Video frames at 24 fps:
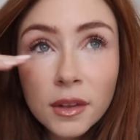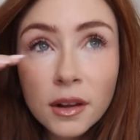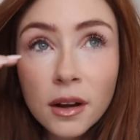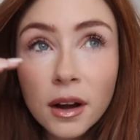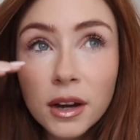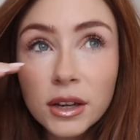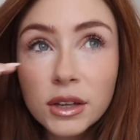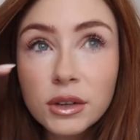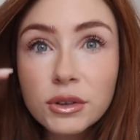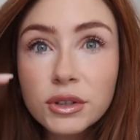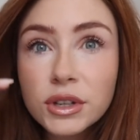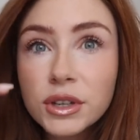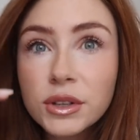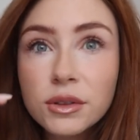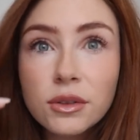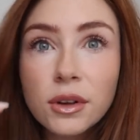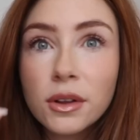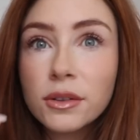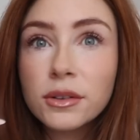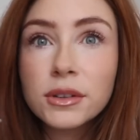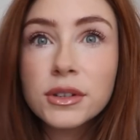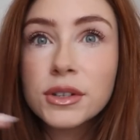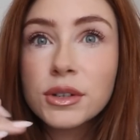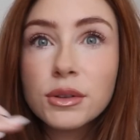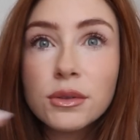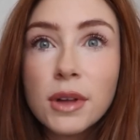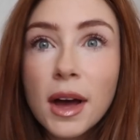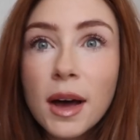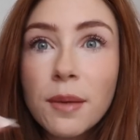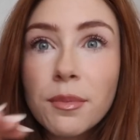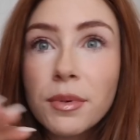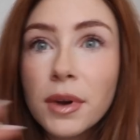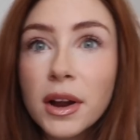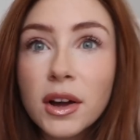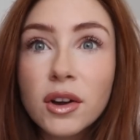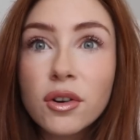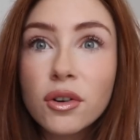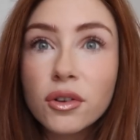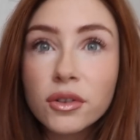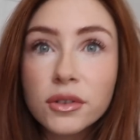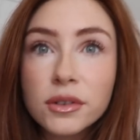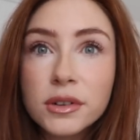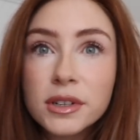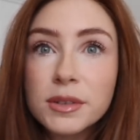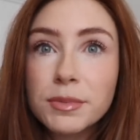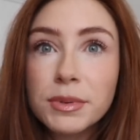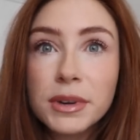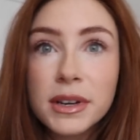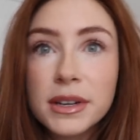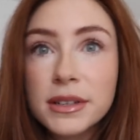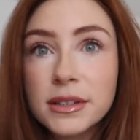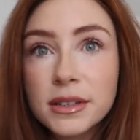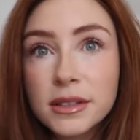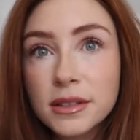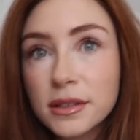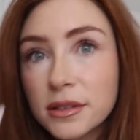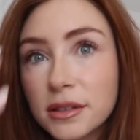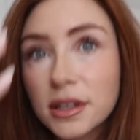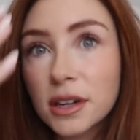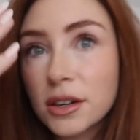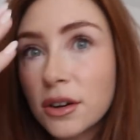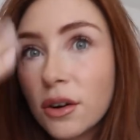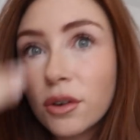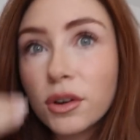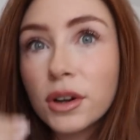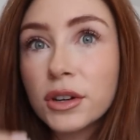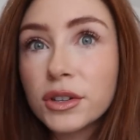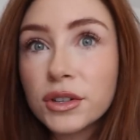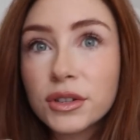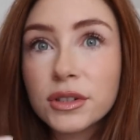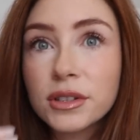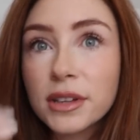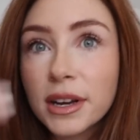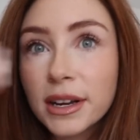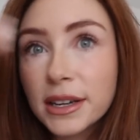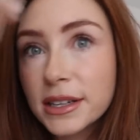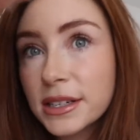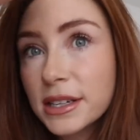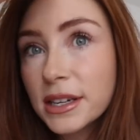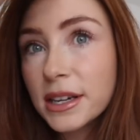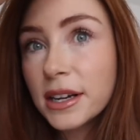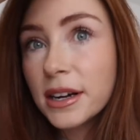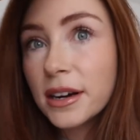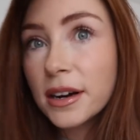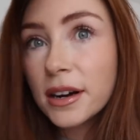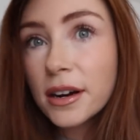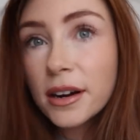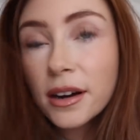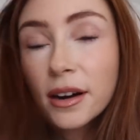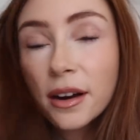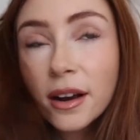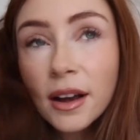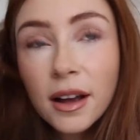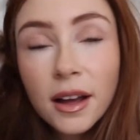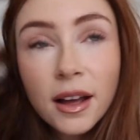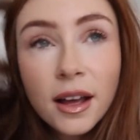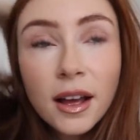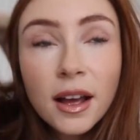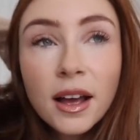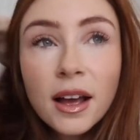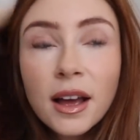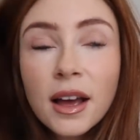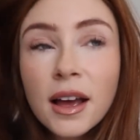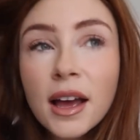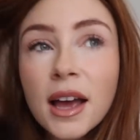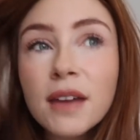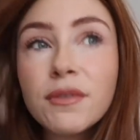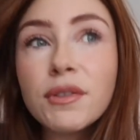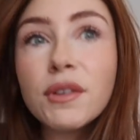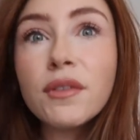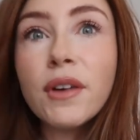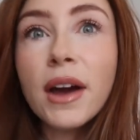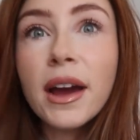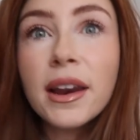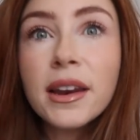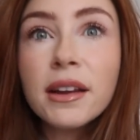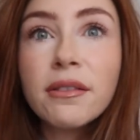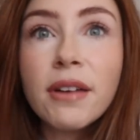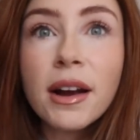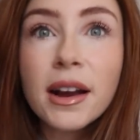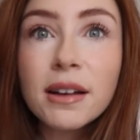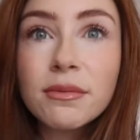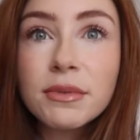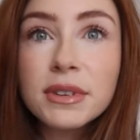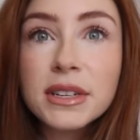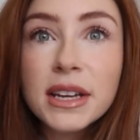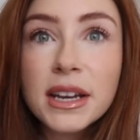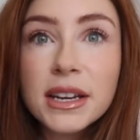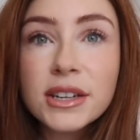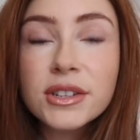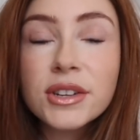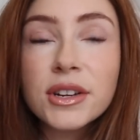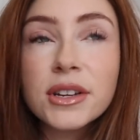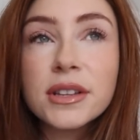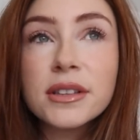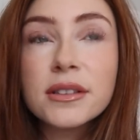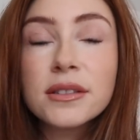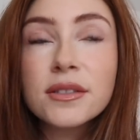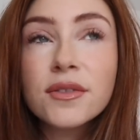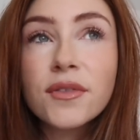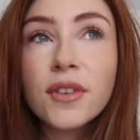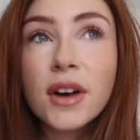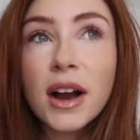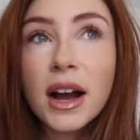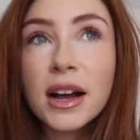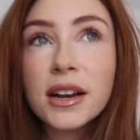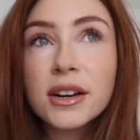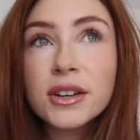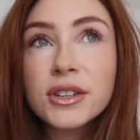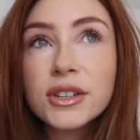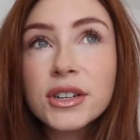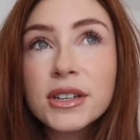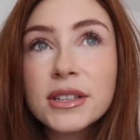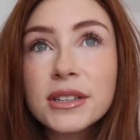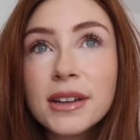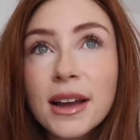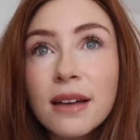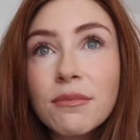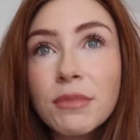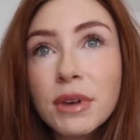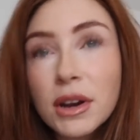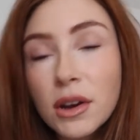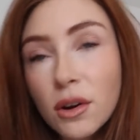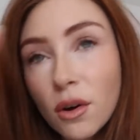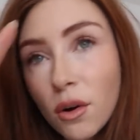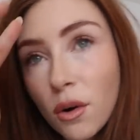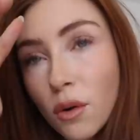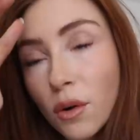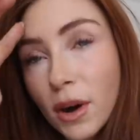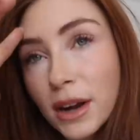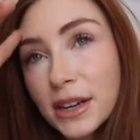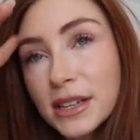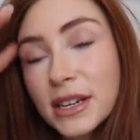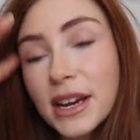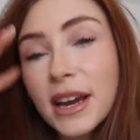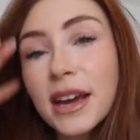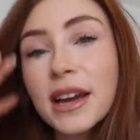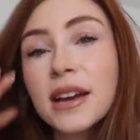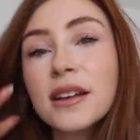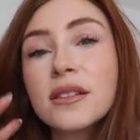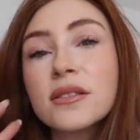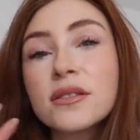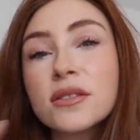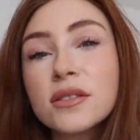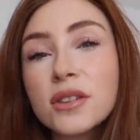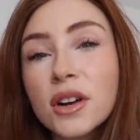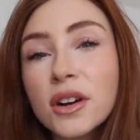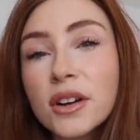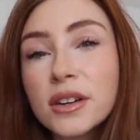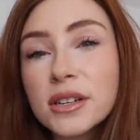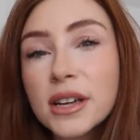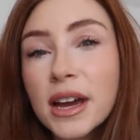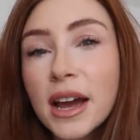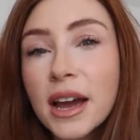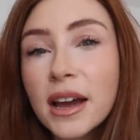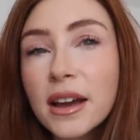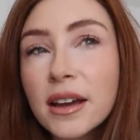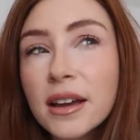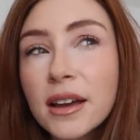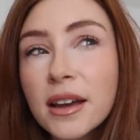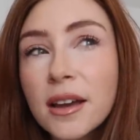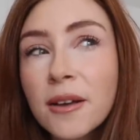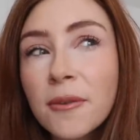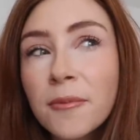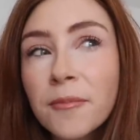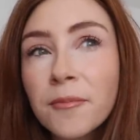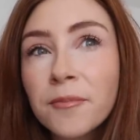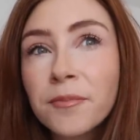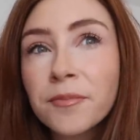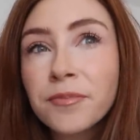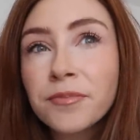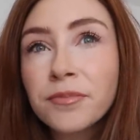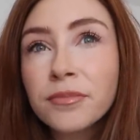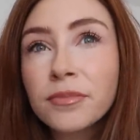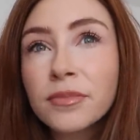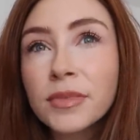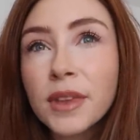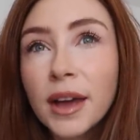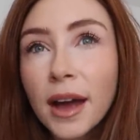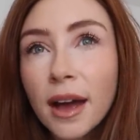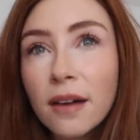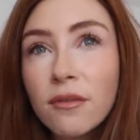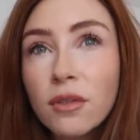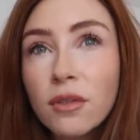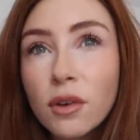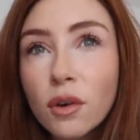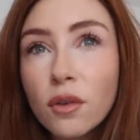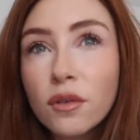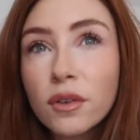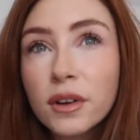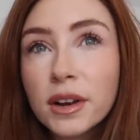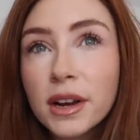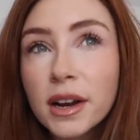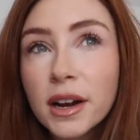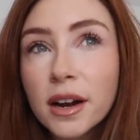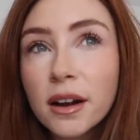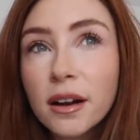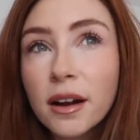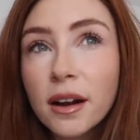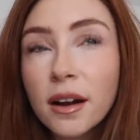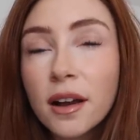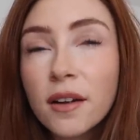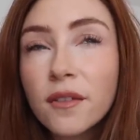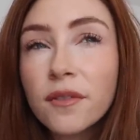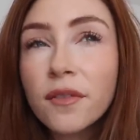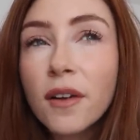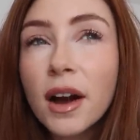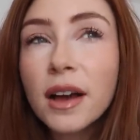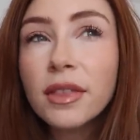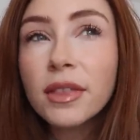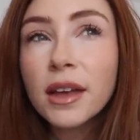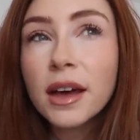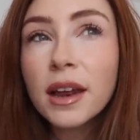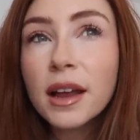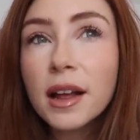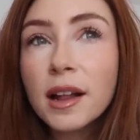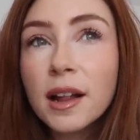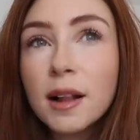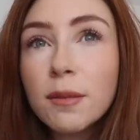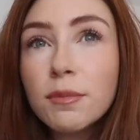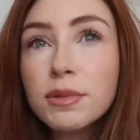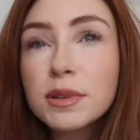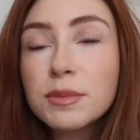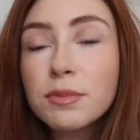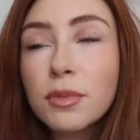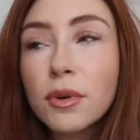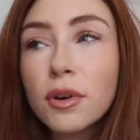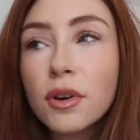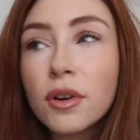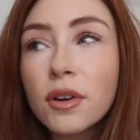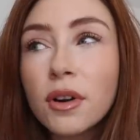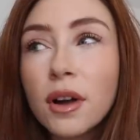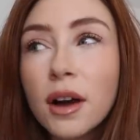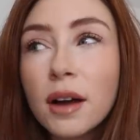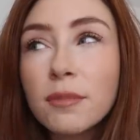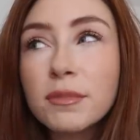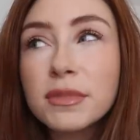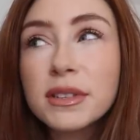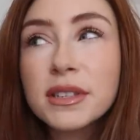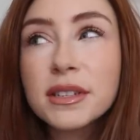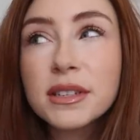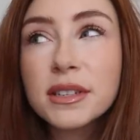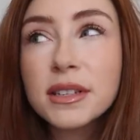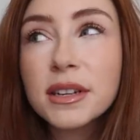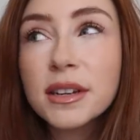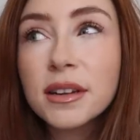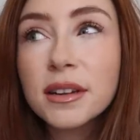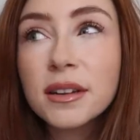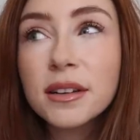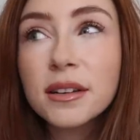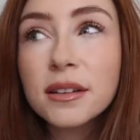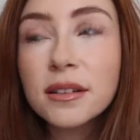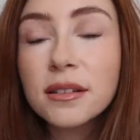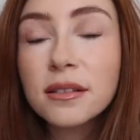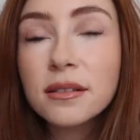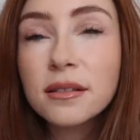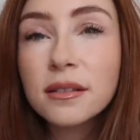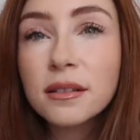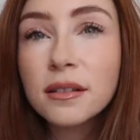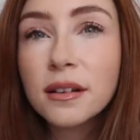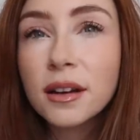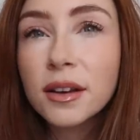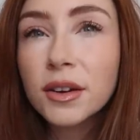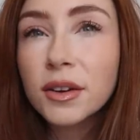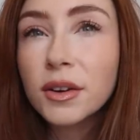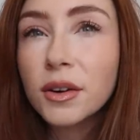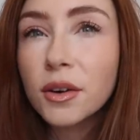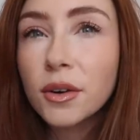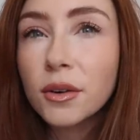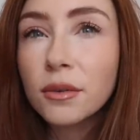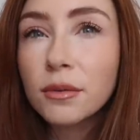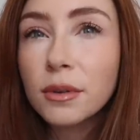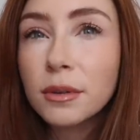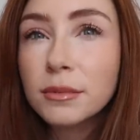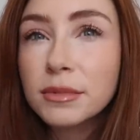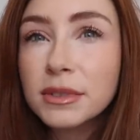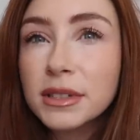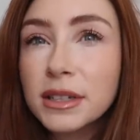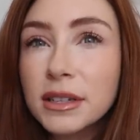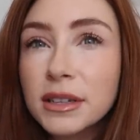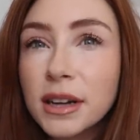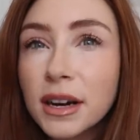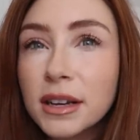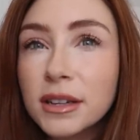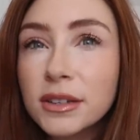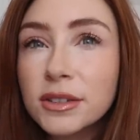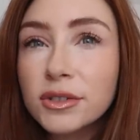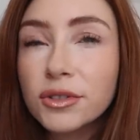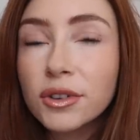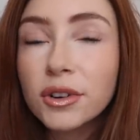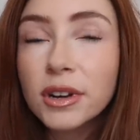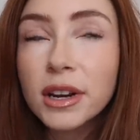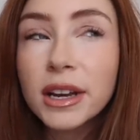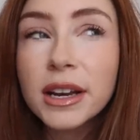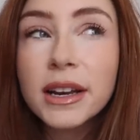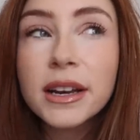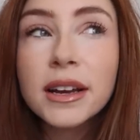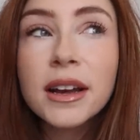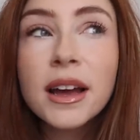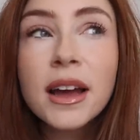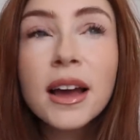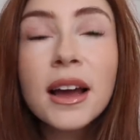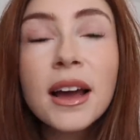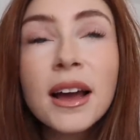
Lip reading: I usually do that, but I couldn't because they're going to just like tear. If you have any recommendations for allergies, let me know. I take Zyrtec. They have it over here and I find that helps, but I'm still kind of struggling.